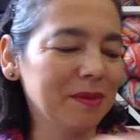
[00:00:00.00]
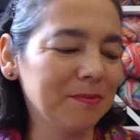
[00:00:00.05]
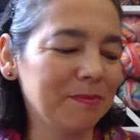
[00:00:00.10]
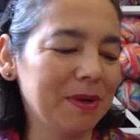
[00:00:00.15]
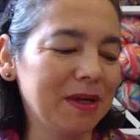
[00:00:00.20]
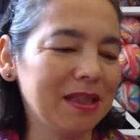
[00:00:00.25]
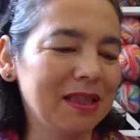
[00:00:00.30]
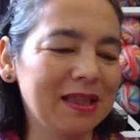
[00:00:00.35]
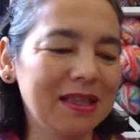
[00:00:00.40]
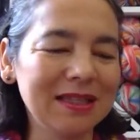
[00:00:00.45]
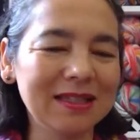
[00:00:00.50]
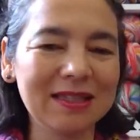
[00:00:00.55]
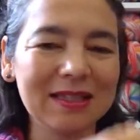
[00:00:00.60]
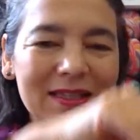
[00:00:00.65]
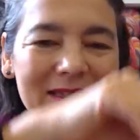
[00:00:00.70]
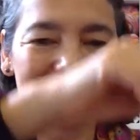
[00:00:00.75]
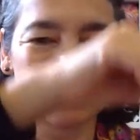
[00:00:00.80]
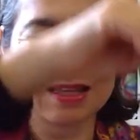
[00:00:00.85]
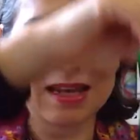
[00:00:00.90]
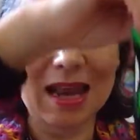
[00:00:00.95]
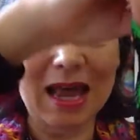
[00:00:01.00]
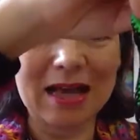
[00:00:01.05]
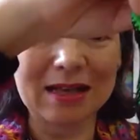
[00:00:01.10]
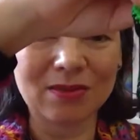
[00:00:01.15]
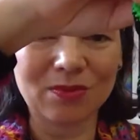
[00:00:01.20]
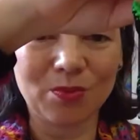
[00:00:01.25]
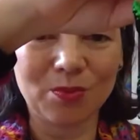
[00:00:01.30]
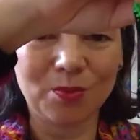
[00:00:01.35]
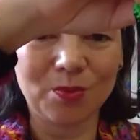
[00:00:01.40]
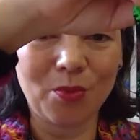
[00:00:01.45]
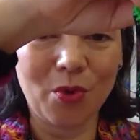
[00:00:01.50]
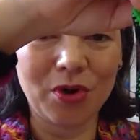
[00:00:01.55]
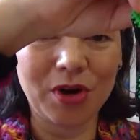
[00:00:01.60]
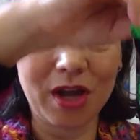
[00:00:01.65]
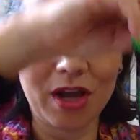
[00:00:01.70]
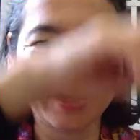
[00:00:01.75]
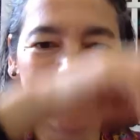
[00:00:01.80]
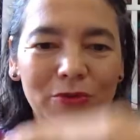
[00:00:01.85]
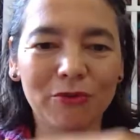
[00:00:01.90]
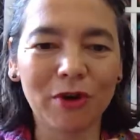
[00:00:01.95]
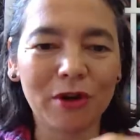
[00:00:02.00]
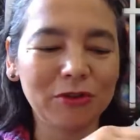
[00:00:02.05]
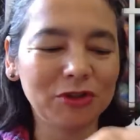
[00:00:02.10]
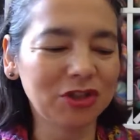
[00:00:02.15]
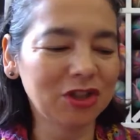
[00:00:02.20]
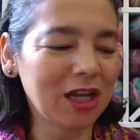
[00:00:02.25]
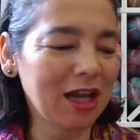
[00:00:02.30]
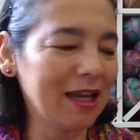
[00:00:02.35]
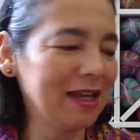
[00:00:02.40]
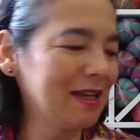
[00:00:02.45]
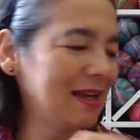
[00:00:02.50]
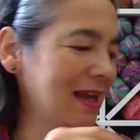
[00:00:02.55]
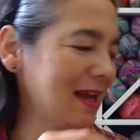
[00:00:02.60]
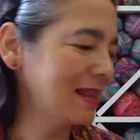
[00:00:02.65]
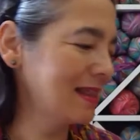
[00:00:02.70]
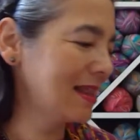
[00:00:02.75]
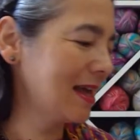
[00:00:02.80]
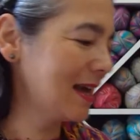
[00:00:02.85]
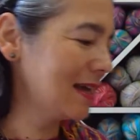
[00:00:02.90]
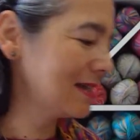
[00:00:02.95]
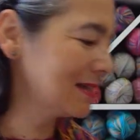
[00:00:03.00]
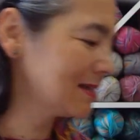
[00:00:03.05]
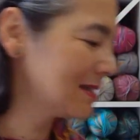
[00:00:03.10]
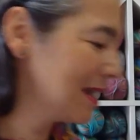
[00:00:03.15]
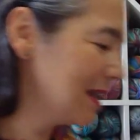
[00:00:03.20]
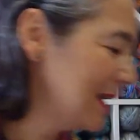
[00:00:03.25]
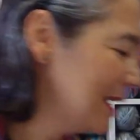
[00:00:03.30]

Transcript: but this is the last one I crocheted, and that